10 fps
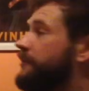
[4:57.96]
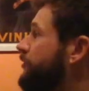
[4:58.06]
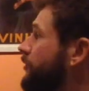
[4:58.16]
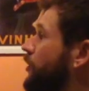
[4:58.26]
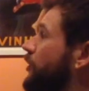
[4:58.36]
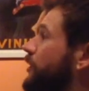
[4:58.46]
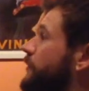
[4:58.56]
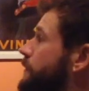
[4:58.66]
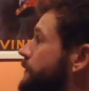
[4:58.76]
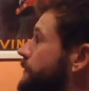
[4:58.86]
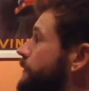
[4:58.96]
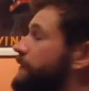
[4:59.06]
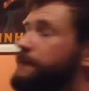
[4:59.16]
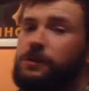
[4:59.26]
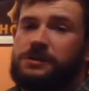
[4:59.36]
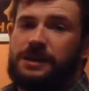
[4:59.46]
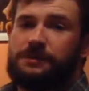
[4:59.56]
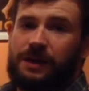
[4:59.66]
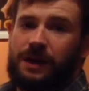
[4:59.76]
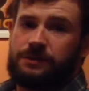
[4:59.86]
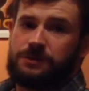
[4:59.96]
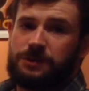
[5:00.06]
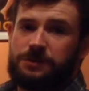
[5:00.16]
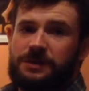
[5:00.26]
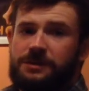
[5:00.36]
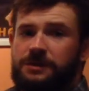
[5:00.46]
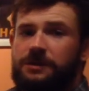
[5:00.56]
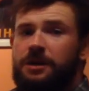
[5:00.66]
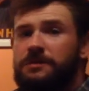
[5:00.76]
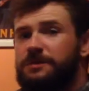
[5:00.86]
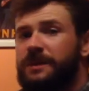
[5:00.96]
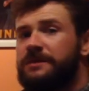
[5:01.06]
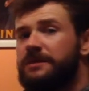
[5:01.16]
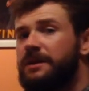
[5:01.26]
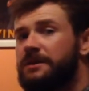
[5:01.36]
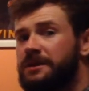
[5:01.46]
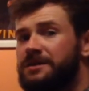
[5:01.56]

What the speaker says: for £14, which means you can go and spend the other